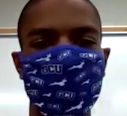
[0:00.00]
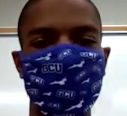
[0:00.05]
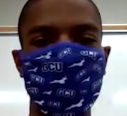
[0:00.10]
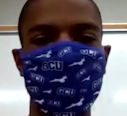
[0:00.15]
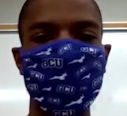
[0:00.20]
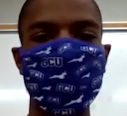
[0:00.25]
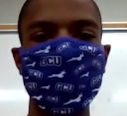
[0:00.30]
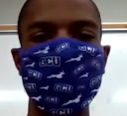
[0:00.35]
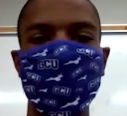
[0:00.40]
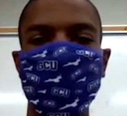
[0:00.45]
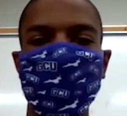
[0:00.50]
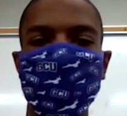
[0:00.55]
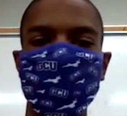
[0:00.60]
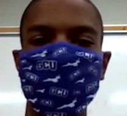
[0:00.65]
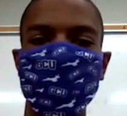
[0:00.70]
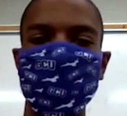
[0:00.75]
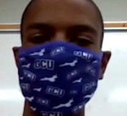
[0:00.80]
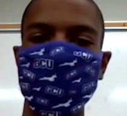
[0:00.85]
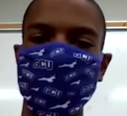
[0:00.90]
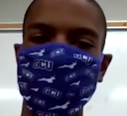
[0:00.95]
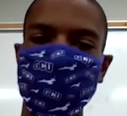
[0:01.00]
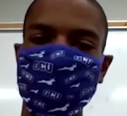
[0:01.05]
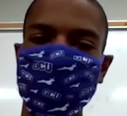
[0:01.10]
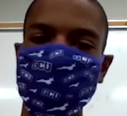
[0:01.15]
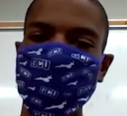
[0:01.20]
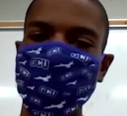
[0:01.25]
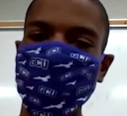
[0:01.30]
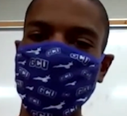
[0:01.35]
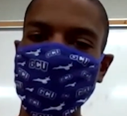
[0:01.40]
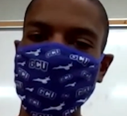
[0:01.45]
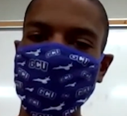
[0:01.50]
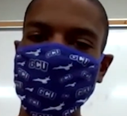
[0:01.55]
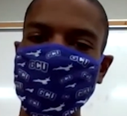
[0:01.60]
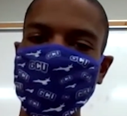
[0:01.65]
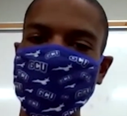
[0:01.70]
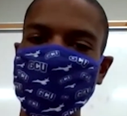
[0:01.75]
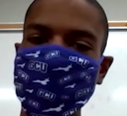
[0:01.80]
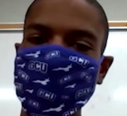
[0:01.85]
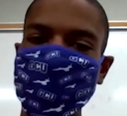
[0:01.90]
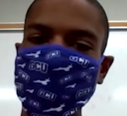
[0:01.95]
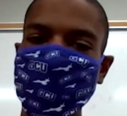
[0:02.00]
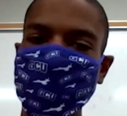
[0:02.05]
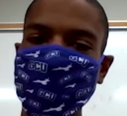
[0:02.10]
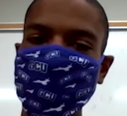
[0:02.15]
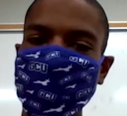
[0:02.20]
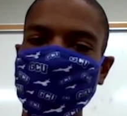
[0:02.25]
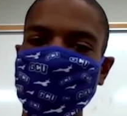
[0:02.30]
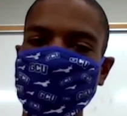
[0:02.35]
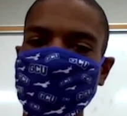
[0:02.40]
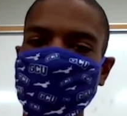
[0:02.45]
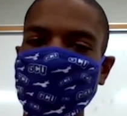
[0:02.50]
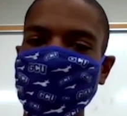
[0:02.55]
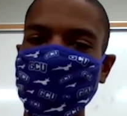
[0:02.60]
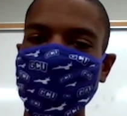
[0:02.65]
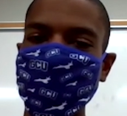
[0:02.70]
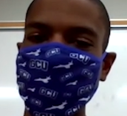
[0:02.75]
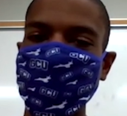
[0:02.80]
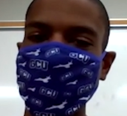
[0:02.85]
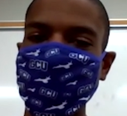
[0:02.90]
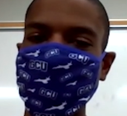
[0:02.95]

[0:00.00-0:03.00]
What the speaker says: One's got a bit of a sweetness to it. The other one